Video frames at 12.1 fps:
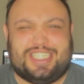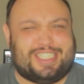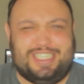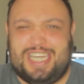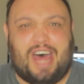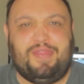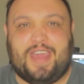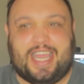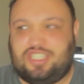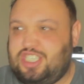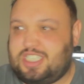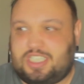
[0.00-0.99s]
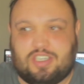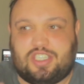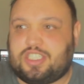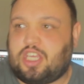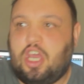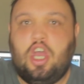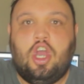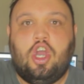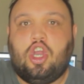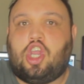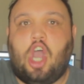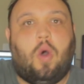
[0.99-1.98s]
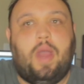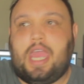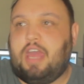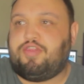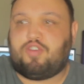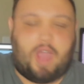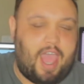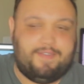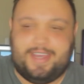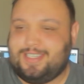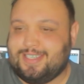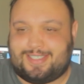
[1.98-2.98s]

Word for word: just nothing. And she's still just going and thriving,